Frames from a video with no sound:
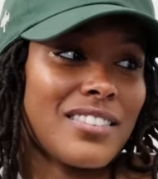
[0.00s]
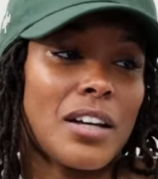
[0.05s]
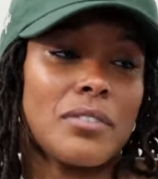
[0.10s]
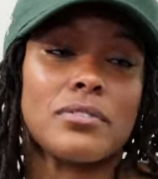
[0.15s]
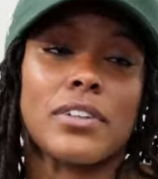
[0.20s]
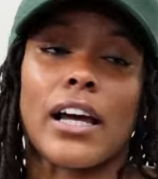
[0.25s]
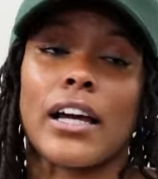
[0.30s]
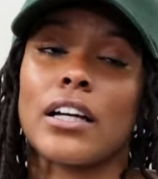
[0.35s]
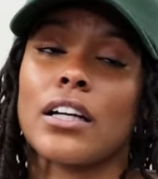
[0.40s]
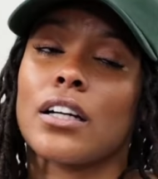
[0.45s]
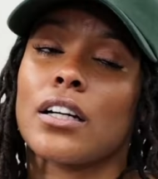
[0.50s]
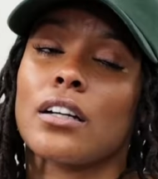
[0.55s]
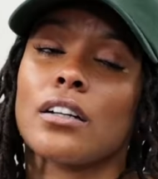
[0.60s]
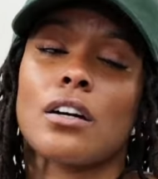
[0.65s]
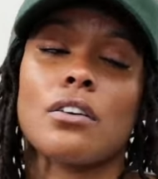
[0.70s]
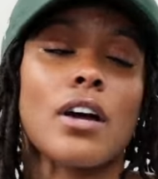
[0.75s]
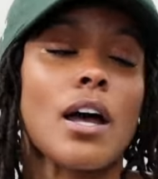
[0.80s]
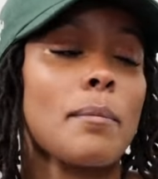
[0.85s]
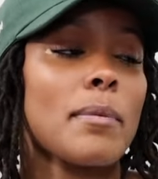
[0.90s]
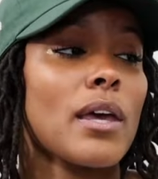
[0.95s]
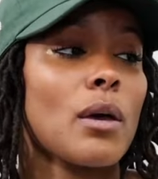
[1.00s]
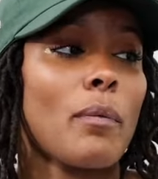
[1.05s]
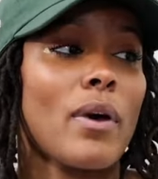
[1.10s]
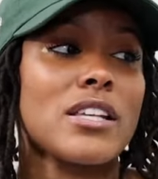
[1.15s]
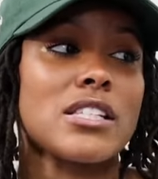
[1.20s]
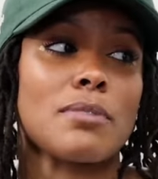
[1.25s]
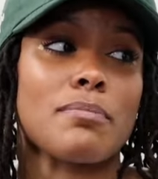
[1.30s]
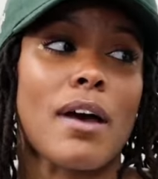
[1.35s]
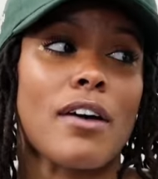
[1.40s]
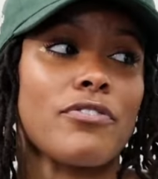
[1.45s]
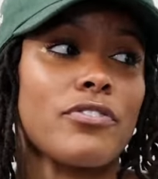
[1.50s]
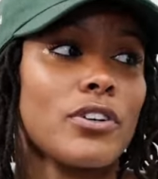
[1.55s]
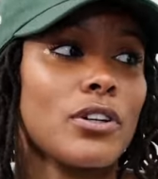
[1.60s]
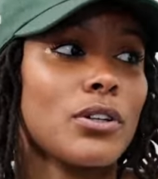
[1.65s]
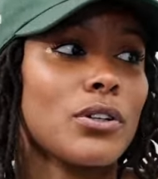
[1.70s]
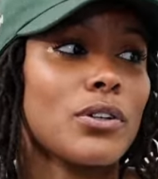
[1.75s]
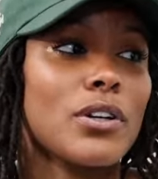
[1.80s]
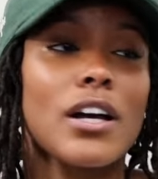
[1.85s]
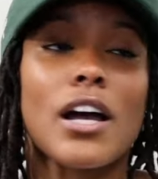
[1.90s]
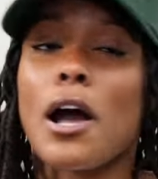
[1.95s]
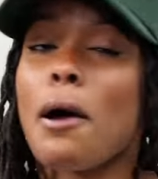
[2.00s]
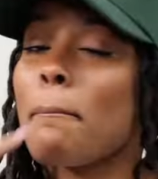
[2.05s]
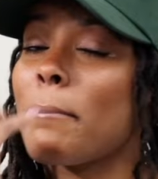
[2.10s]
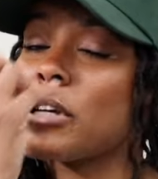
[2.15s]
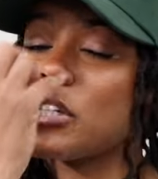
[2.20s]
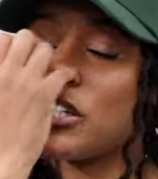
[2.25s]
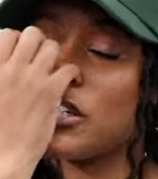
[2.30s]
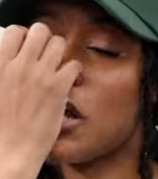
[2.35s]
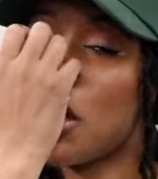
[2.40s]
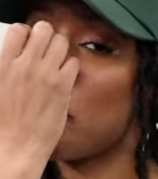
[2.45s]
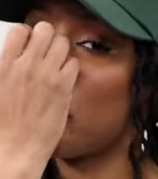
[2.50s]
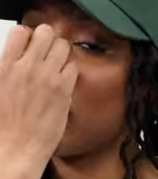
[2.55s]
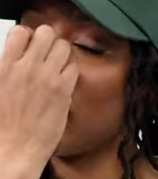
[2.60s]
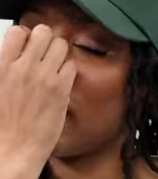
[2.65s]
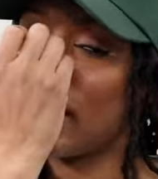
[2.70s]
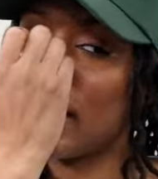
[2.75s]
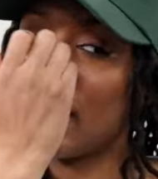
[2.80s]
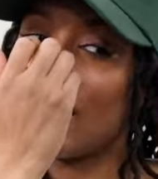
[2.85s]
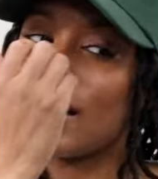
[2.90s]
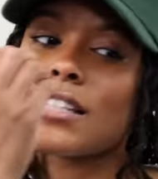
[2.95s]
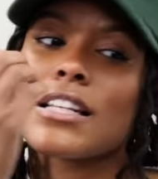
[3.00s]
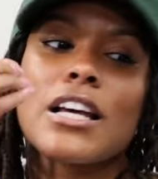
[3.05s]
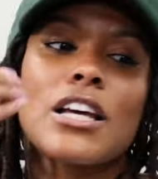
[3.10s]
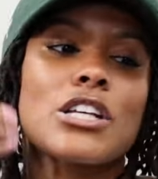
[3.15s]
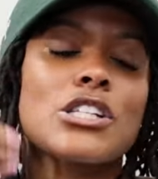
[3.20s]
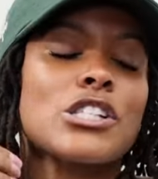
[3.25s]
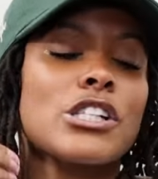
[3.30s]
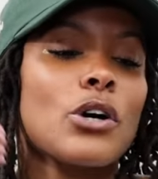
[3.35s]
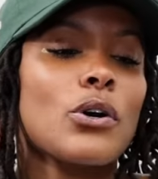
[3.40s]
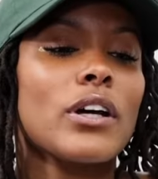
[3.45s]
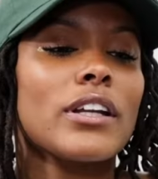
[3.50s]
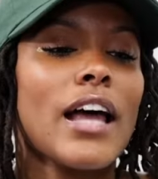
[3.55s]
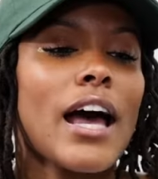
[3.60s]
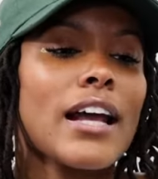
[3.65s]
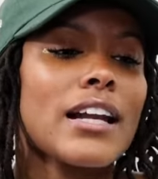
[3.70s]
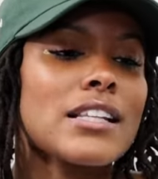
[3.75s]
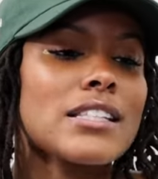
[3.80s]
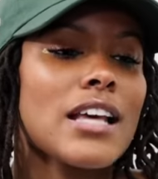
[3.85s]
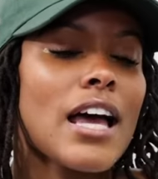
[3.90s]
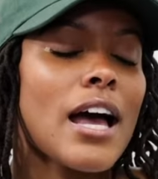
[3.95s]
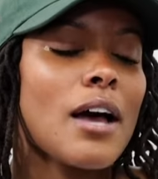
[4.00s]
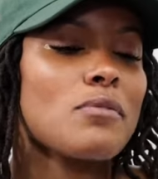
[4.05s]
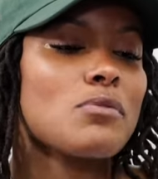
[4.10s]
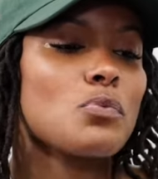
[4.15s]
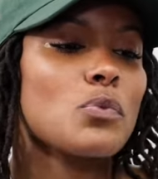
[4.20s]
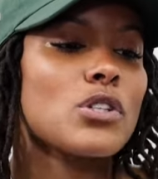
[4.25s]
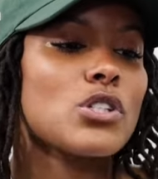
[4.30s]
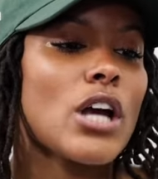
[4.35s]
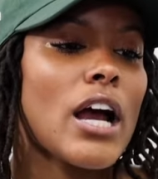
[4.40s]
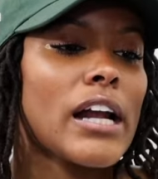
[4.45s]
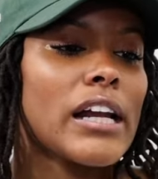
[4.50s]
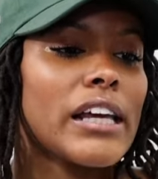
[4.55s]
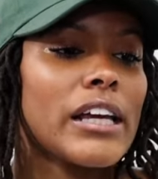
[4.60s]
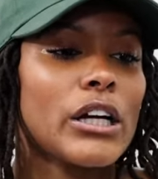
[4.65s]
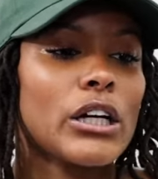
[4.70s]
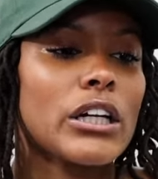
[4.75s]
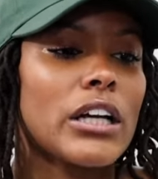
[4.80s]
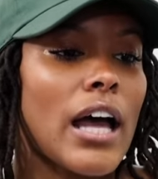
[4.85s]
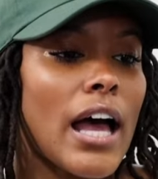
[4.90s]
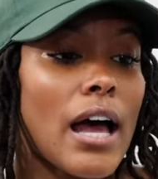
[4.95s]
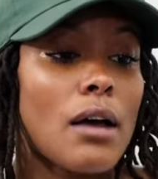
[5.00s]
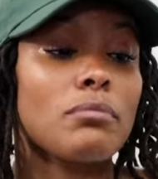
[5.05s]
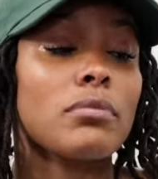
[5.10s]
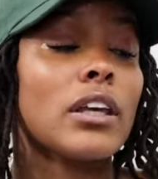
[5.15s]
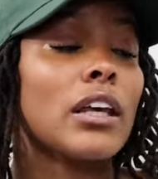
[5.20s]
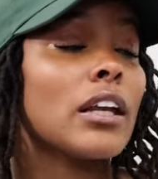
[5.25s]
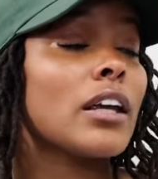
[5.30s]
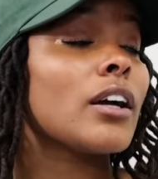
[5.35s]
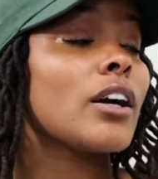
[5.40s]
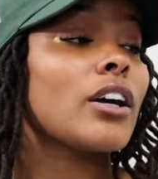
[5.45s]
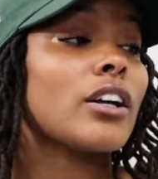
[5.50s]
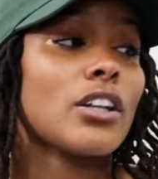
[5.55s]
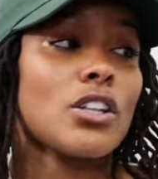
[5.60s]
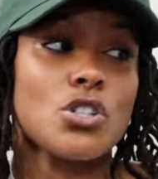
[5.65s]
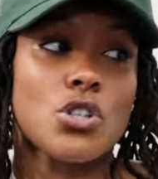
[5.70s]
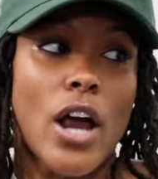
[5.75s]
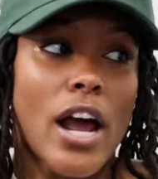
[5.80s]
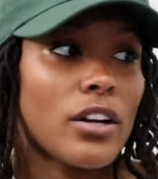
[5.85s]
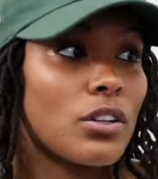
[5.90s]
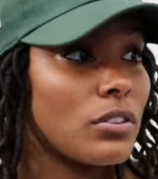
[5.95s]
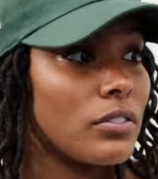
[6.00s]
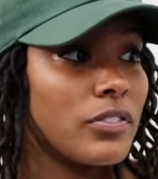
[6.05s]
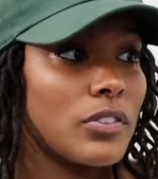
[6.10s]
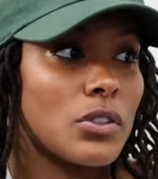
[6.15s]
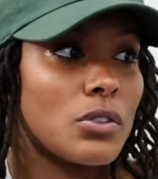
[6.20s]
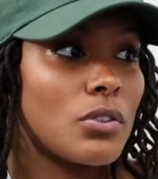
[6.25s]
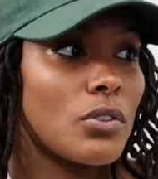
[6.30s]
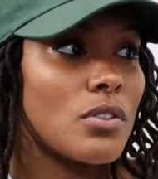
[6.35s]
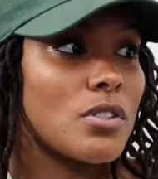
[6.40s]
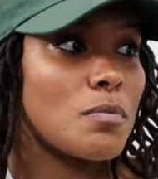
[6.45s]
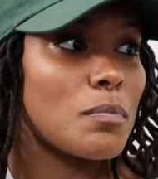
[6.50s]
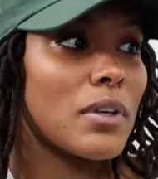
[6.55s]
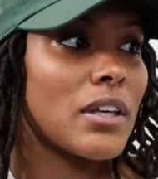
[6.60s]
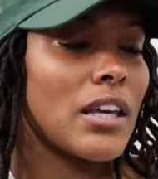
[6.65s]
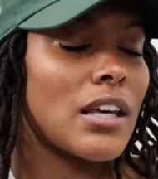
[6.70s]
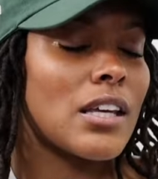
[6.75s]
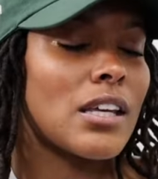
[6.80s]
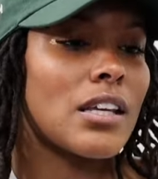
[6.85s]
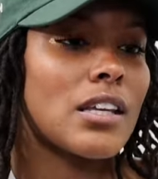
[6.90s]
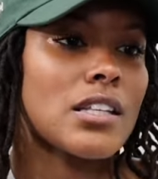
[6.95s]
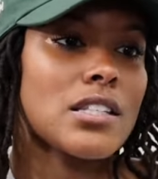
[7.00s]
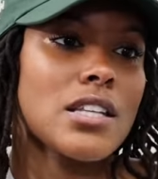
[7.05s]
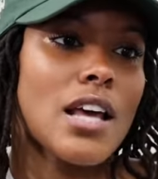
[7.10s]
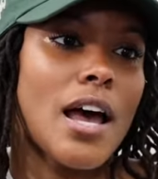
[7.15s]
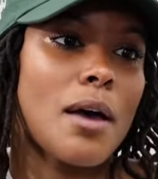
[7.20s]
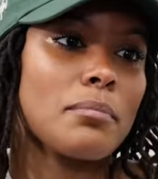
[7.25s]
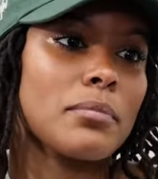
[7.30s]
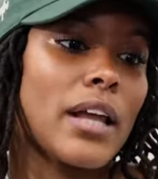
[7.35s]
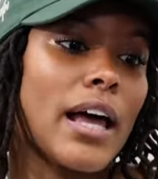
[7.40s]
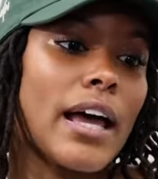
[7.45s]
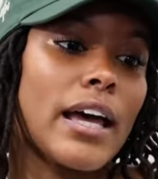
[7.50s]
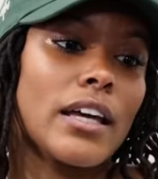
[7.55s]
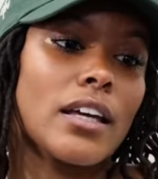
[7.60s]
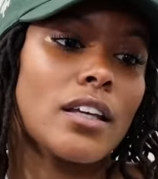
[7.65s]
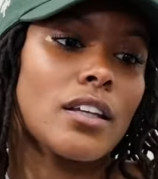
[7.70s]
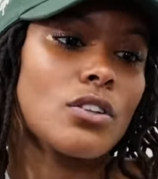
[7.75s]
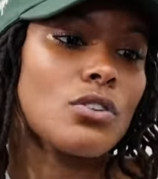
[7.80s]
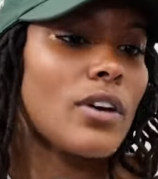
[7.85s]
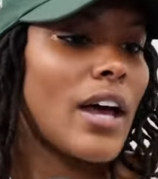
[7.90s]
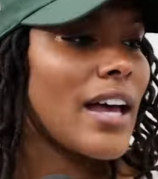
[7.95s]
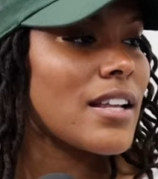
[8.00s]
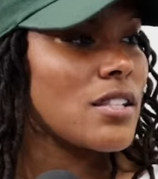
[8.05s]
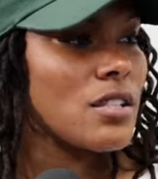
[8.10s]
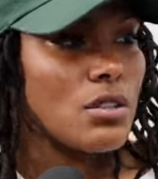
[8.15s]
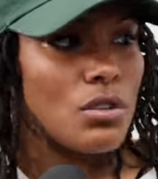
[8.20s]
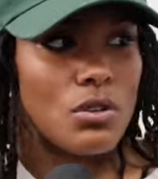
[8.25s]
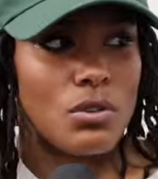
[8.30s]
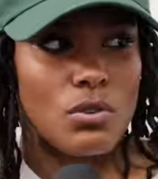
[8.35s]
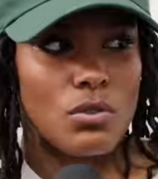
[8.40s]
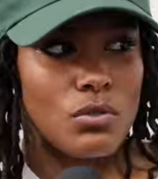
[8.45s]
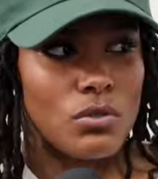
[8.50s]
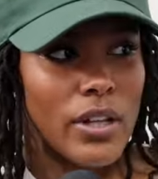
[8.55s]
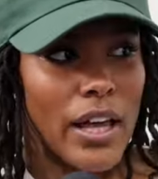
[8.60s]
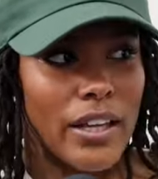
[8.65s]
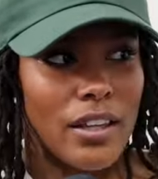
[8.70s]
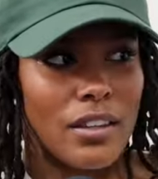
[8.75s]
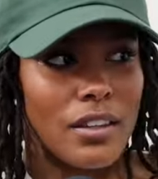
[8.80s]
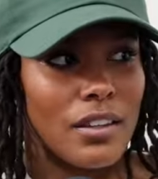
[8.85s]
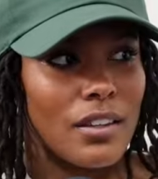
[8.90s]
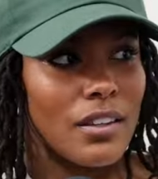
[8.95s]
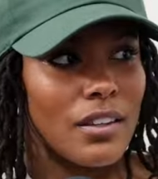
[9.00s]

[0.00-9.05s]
Right. I'm like, "Girl, don't come here wasting my food." But she know what it is. So a lot of times we try to get her to. I'm getting her to try new foods mm-hmm. because I'm like, "You got to." Like, they do